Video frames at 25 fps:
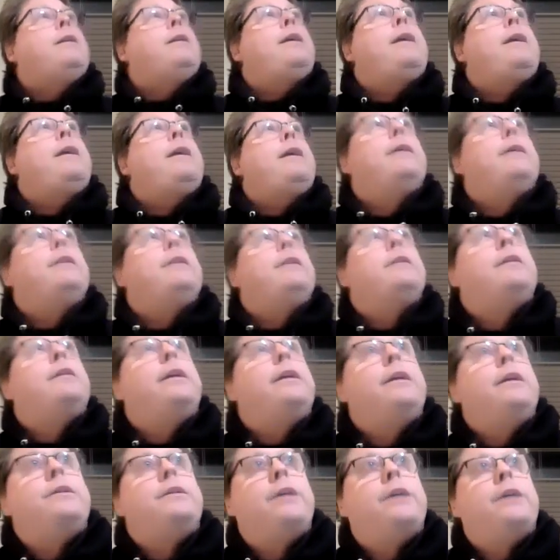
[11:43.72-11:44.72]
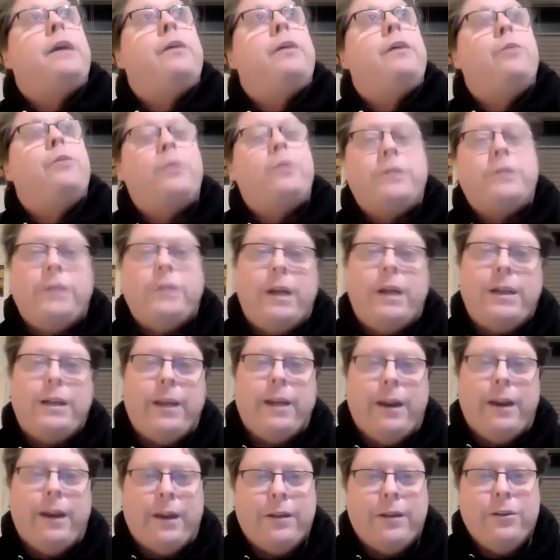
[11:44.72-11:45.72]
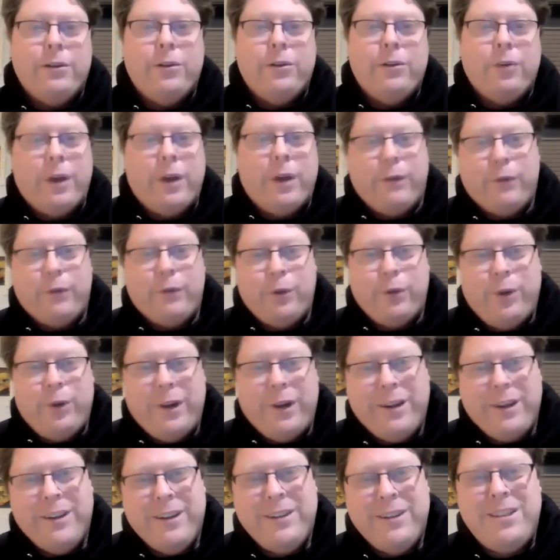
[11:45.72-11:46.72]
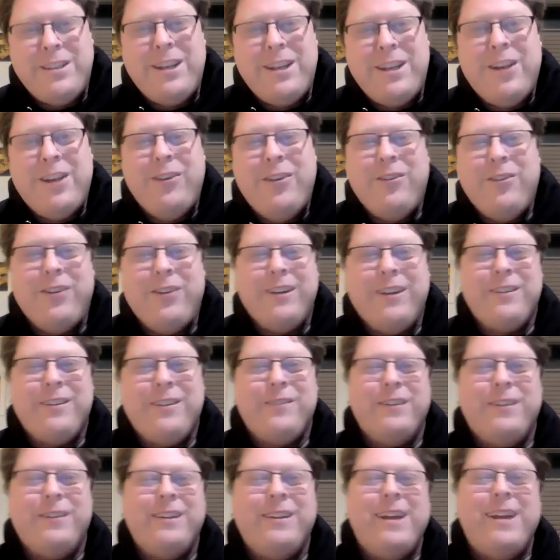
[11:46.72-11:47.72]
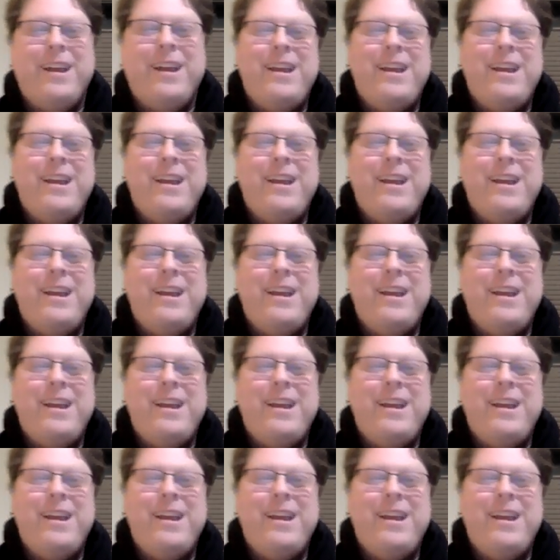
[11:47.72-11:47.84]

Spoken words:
And in jail, it wasn't like that. I could do whatever I want. It was wonderful.